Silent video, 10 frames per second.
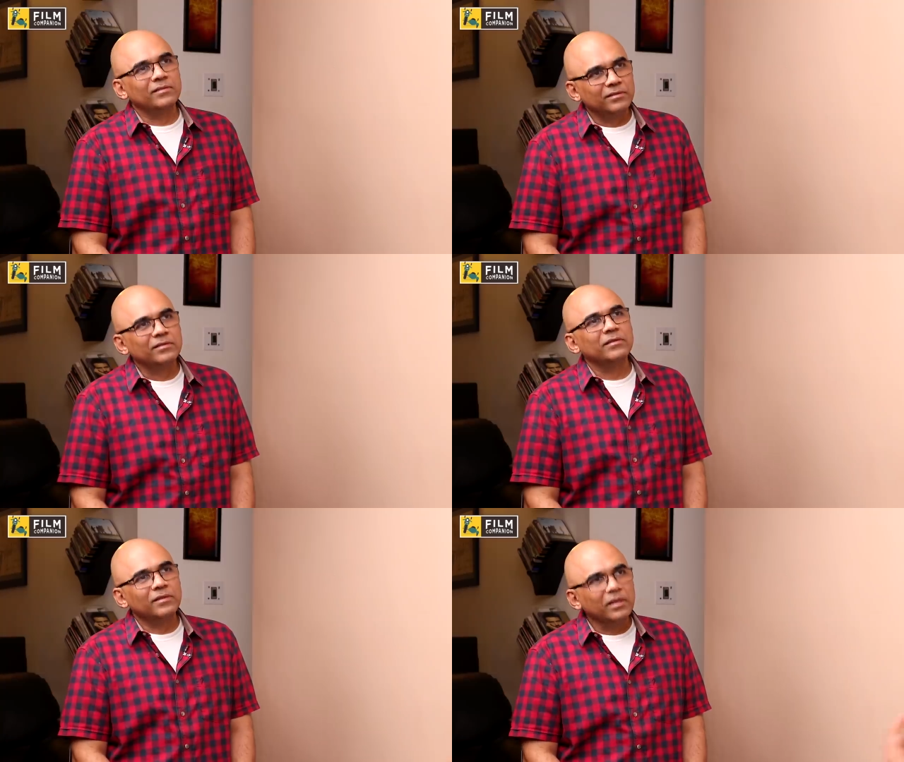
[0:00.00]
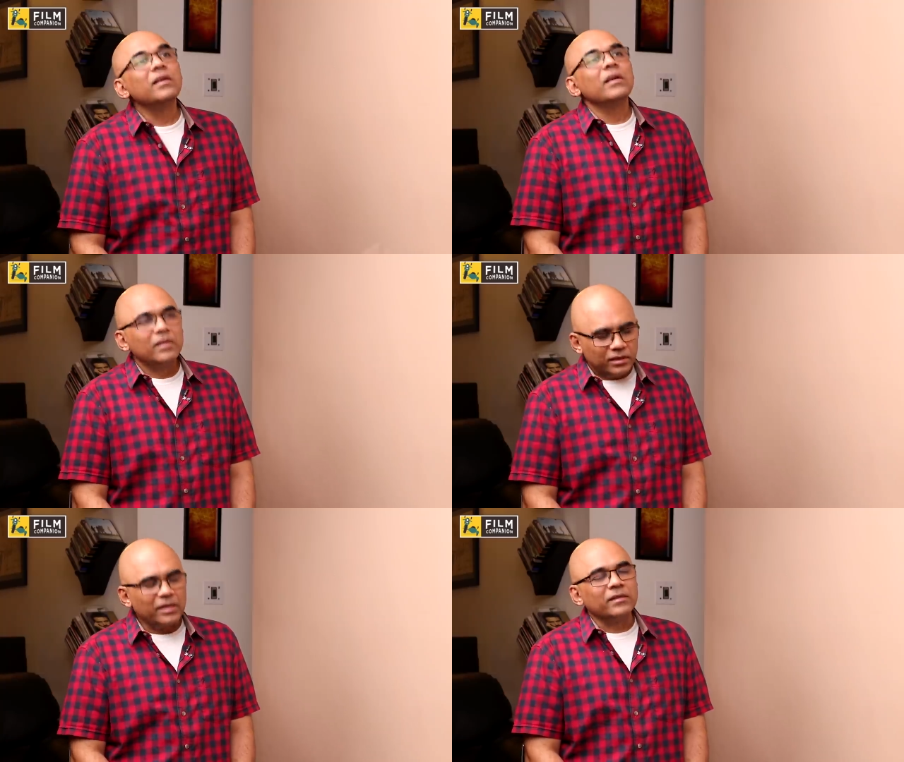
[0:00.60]
Because nobody knows
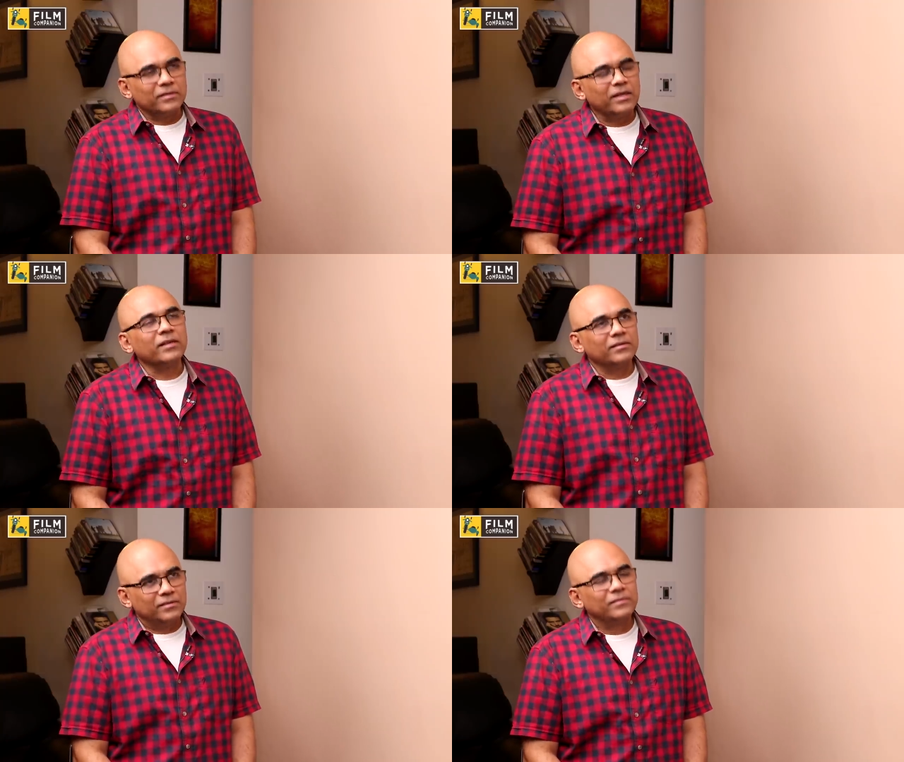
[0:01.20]
what right, an EP right. does.